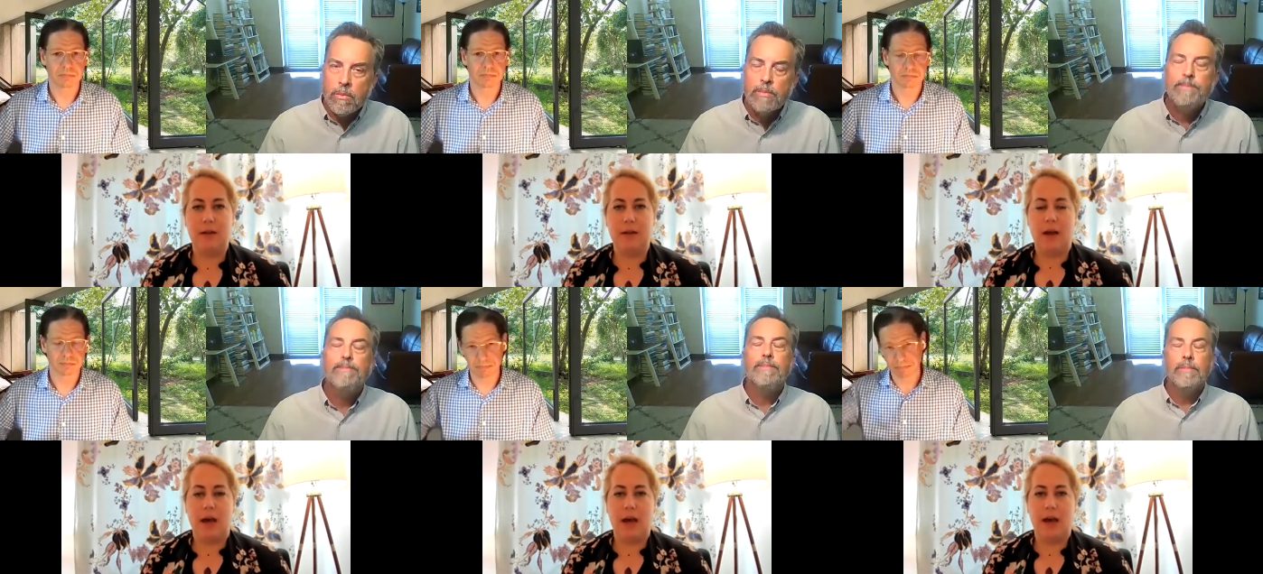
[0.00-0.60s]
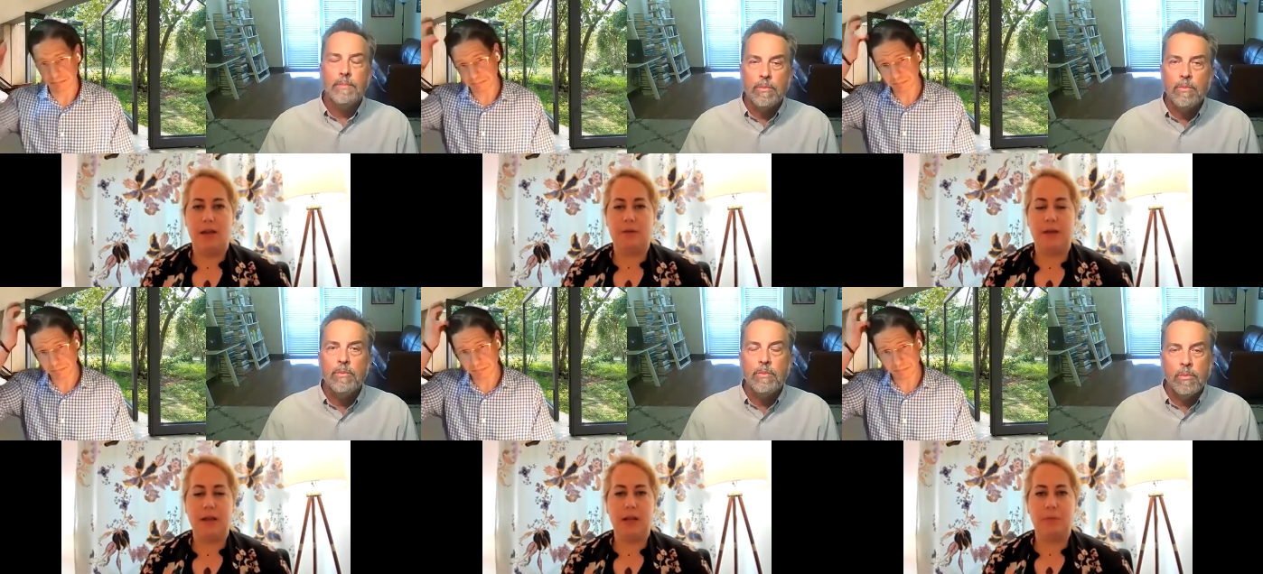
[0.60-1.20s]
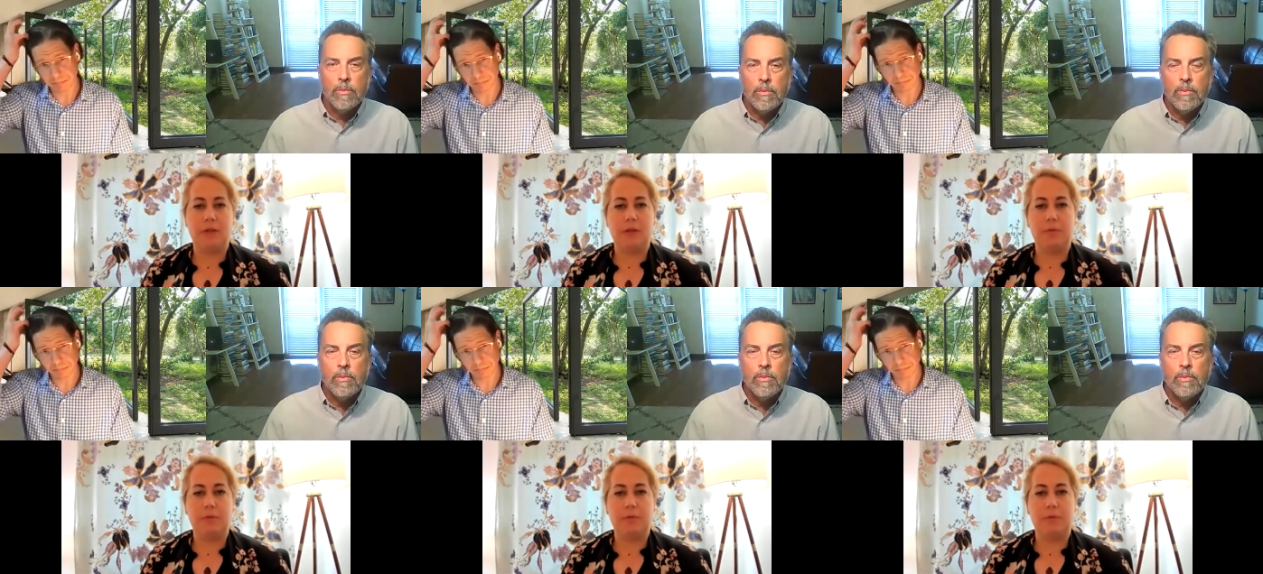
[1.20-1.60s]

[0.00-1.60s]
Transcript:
Speaker 1: and being able to plug